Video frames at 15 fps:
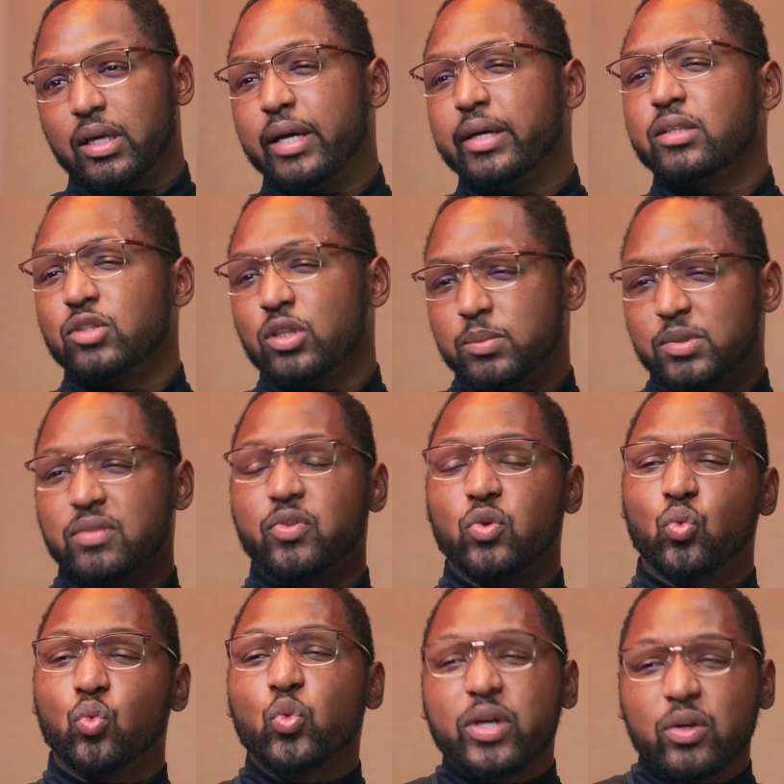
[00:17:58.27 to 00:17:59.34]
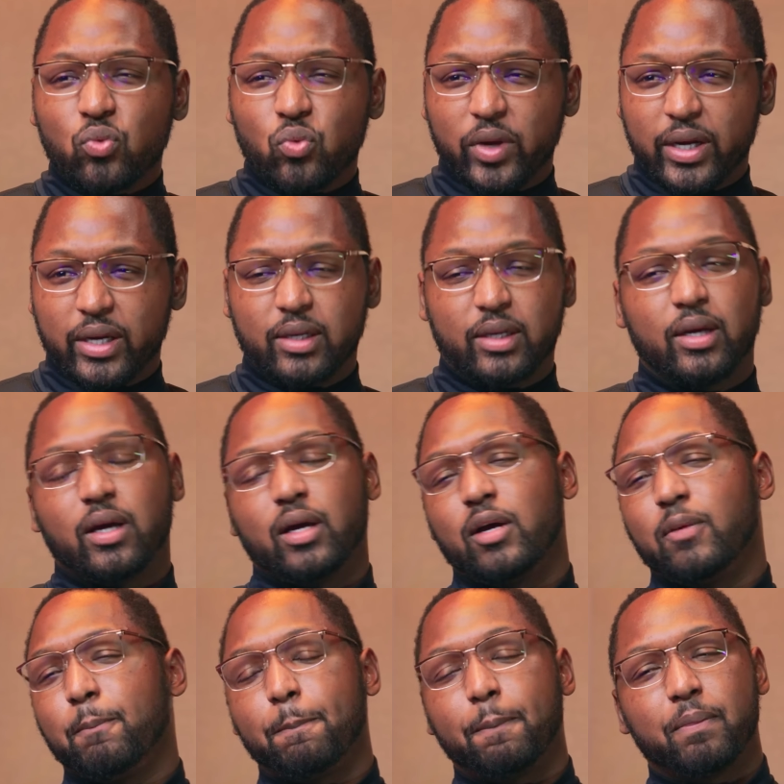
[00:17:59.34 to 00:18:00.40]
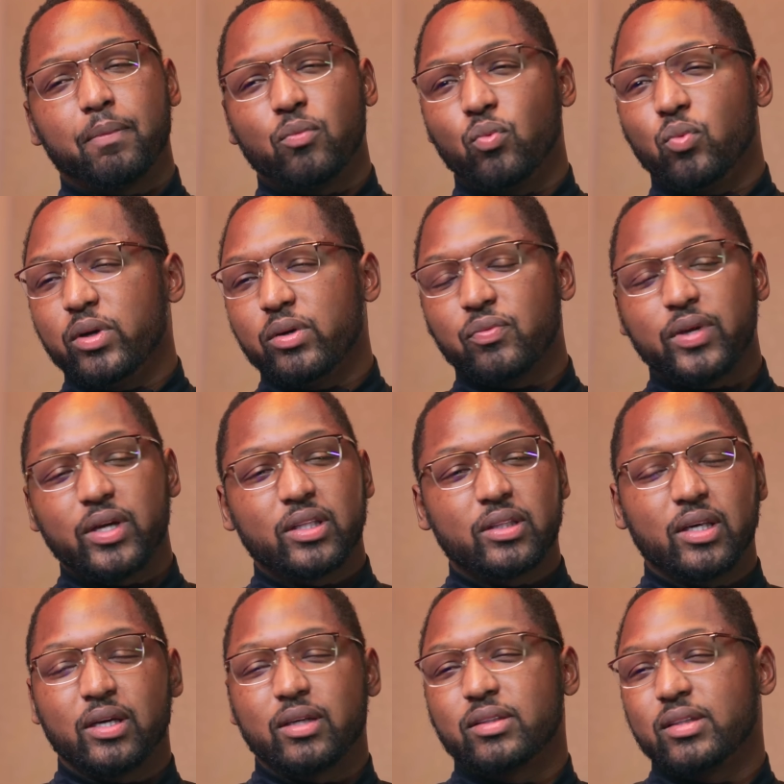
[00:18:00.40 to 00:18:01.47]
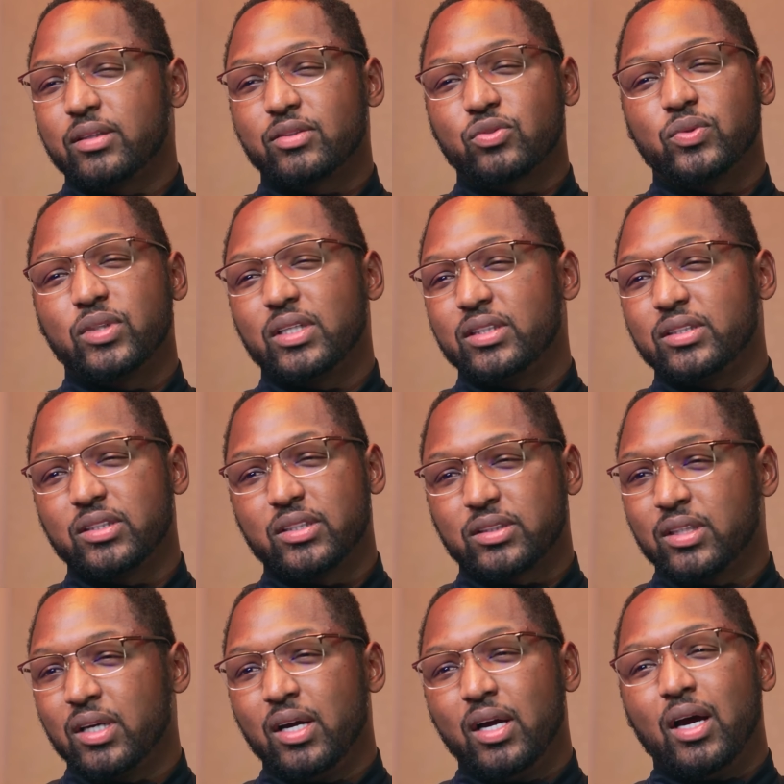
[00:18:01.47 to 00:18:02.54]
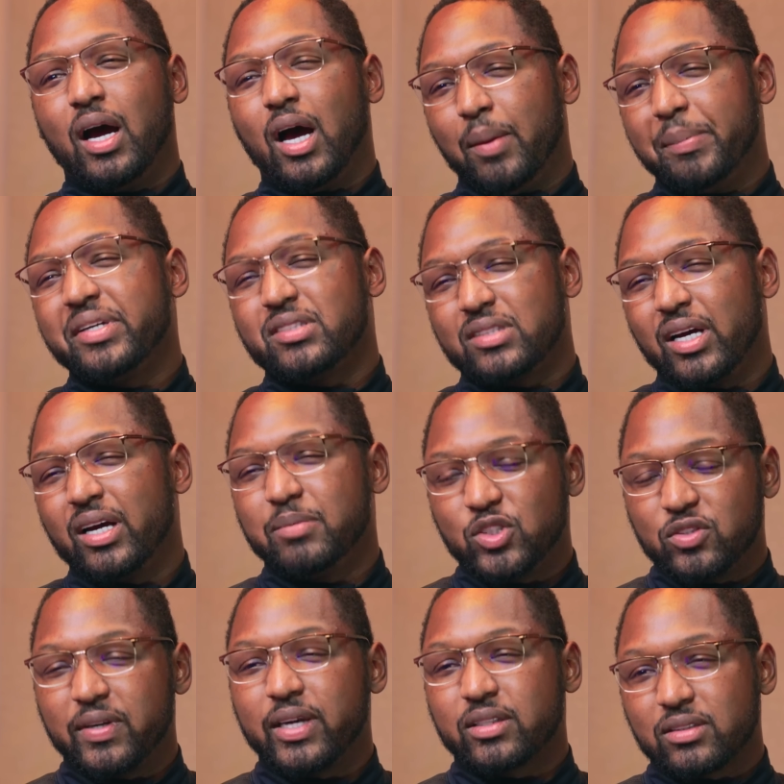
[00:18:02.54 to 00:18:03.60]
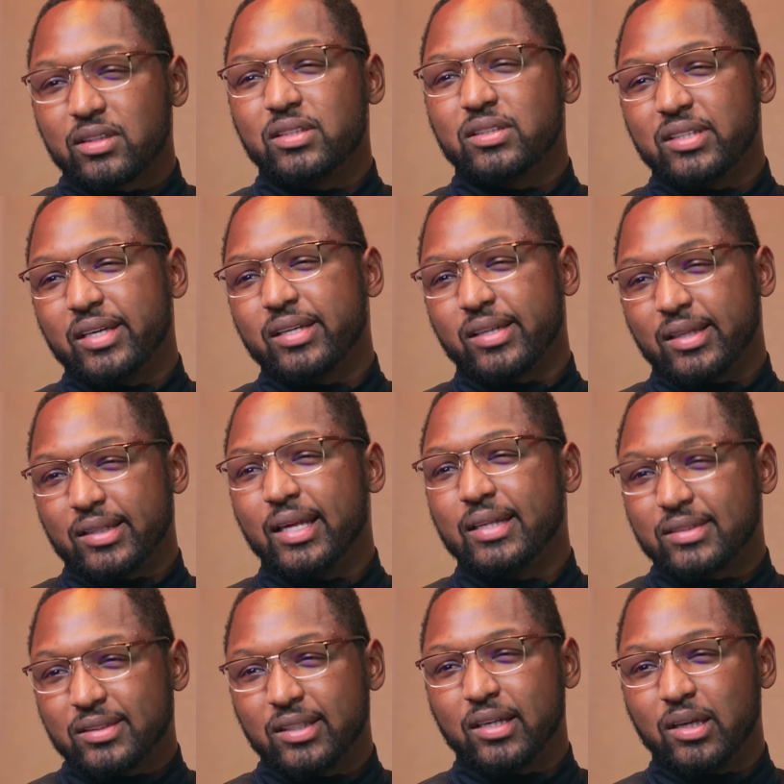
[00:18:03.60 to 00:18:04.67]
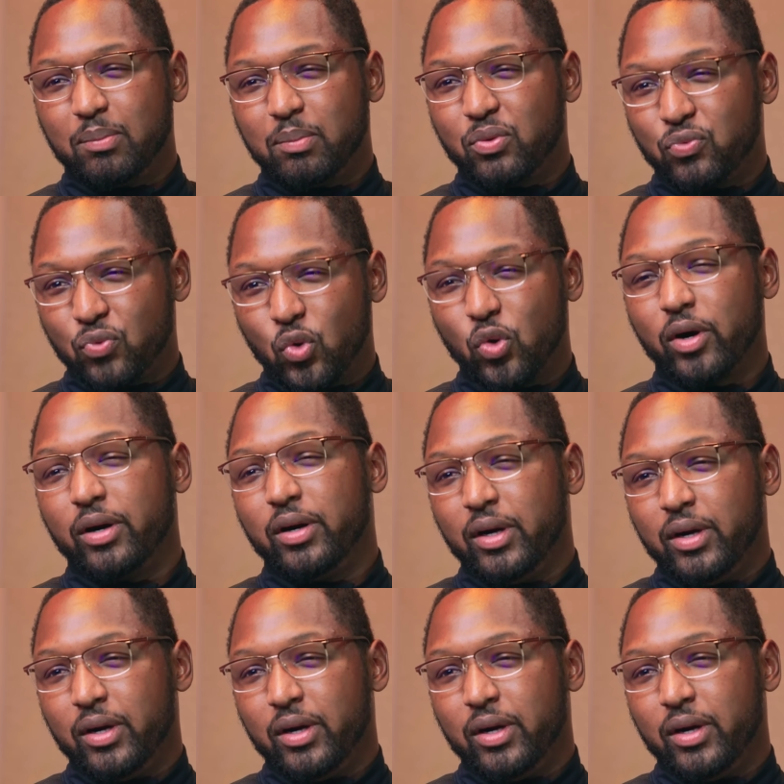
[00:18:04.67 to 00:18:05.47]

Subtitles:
And in terms of the win rate, that's really just how many times you've actually taken that setup before.